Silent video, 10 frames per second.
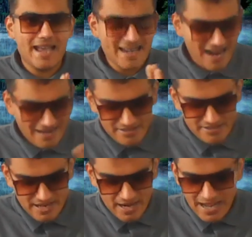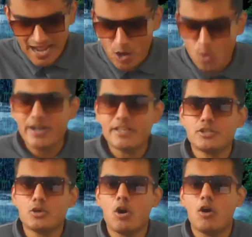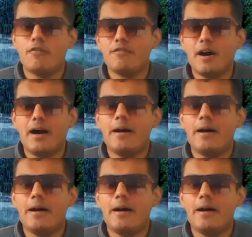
and understand how it is sort of,